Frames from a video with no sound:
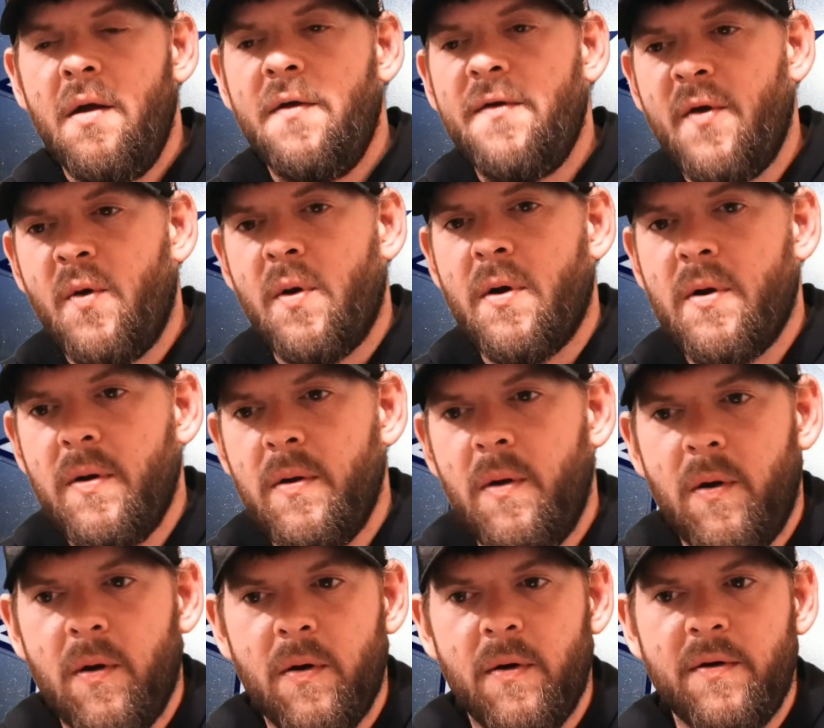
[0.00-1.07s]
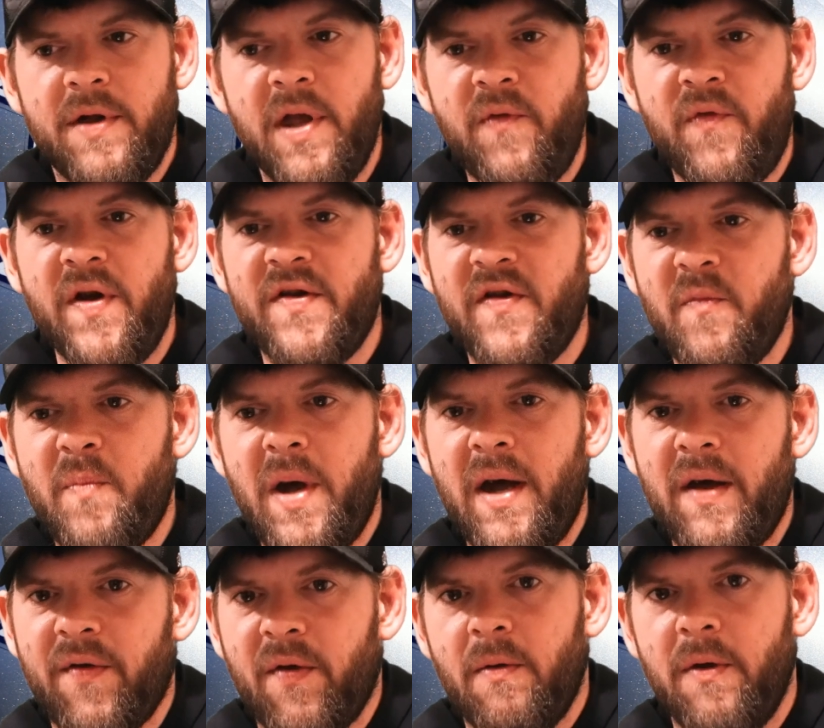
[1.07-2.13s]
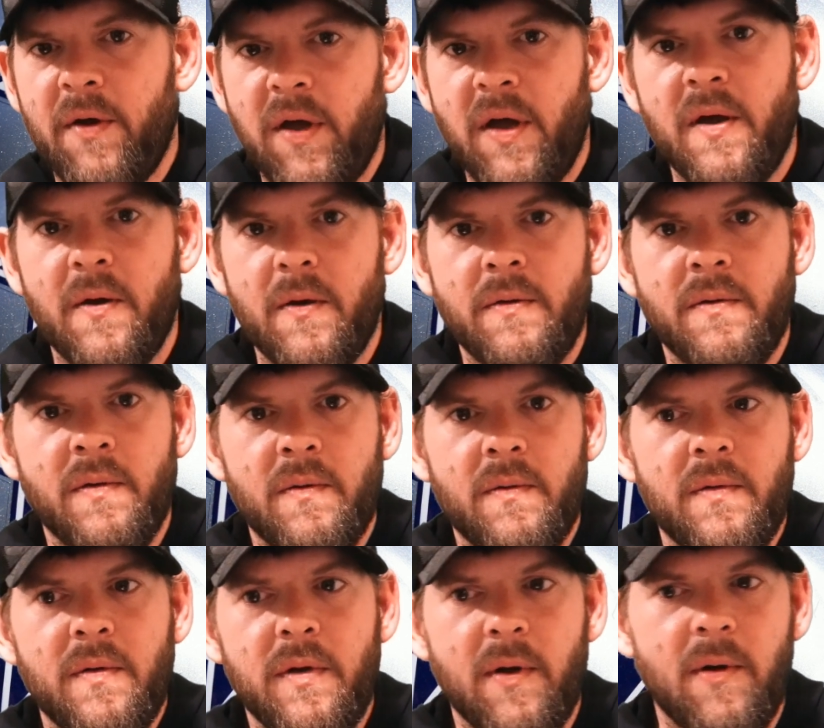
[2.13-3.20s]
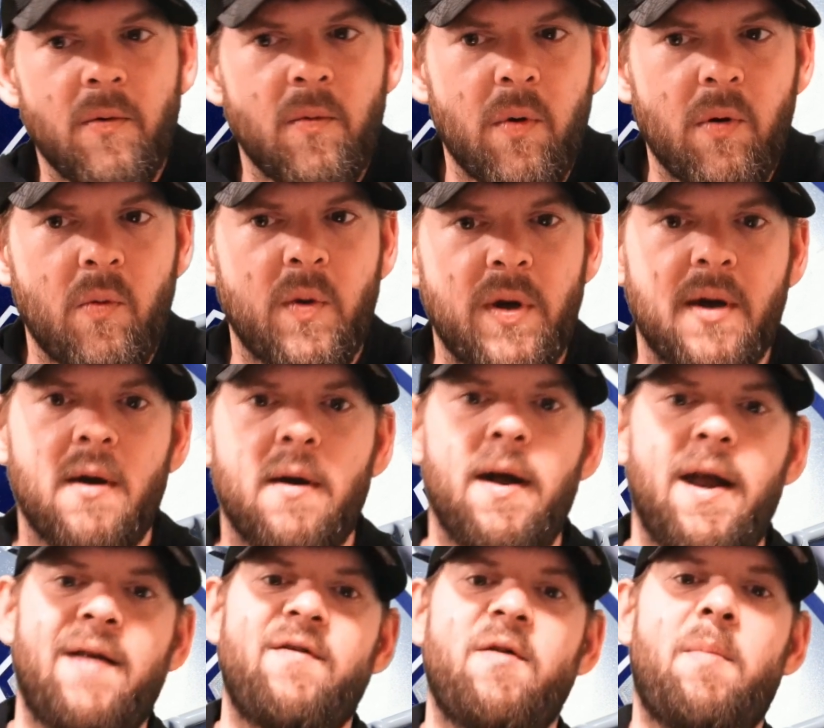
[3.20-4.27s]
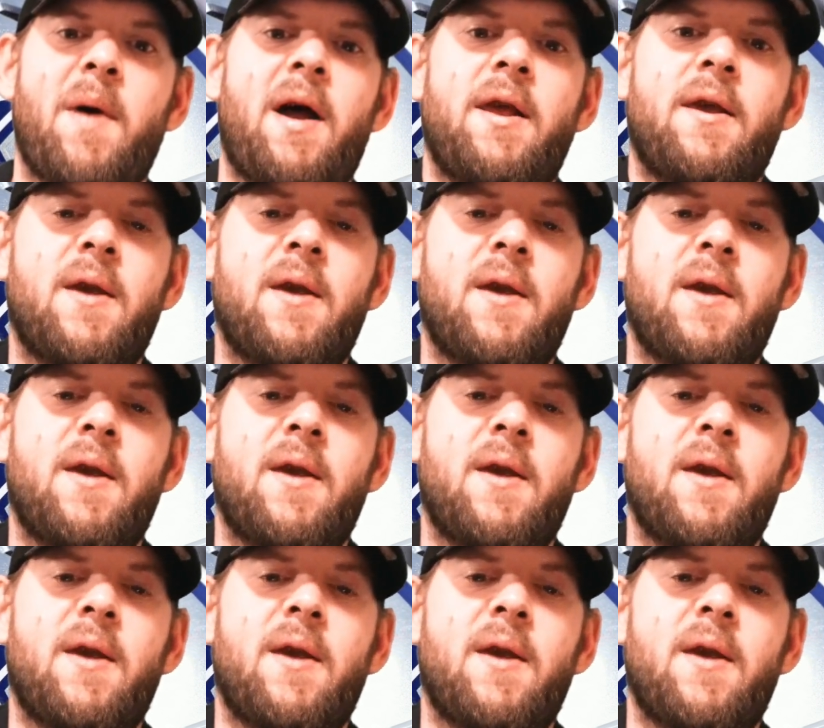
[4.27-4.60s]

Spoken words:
So our defensive backs are looking good. You know, we got everybody